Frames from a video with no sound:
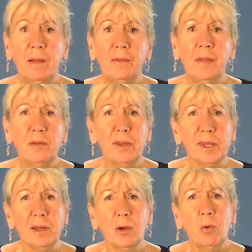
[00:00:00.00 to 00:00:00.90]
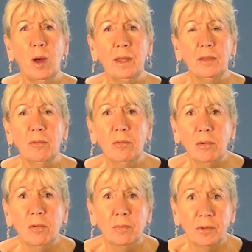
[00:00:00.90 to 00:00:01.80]
then there isn't quite the
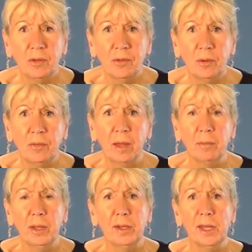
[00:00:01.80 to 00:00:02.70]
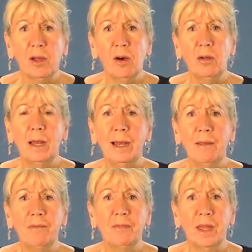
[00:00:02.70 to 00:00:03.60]
room to do that because he can't
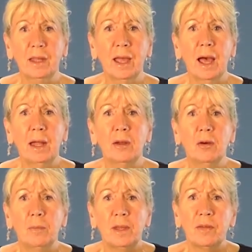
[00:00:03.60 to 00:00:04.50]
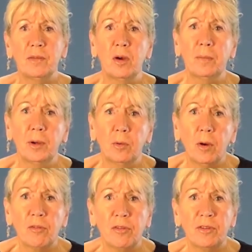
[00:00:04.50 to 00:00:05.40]
lift that cannon up into the upper
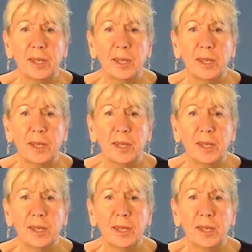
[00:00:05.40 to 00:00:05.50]
quadrant.